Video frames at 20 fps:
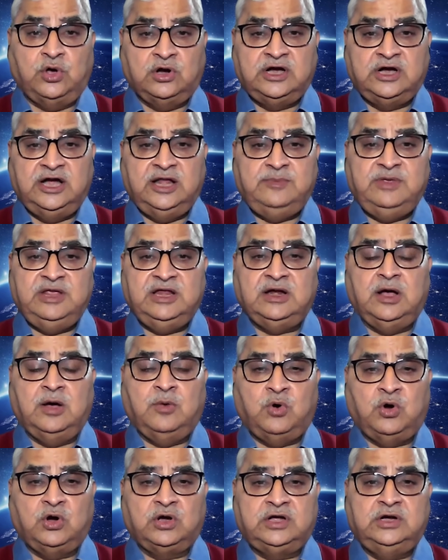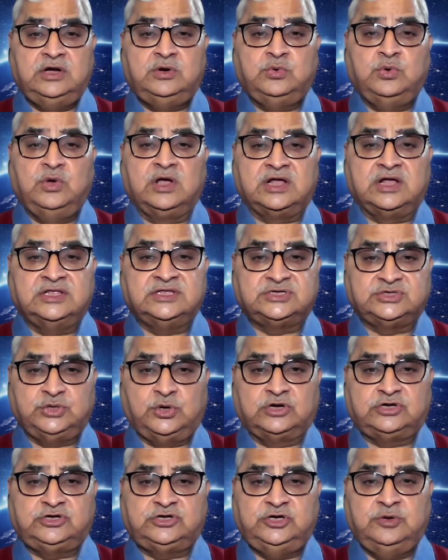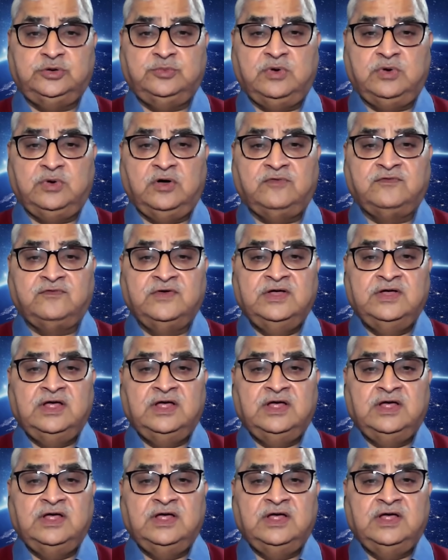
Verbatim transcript: already been awarded to a consortium of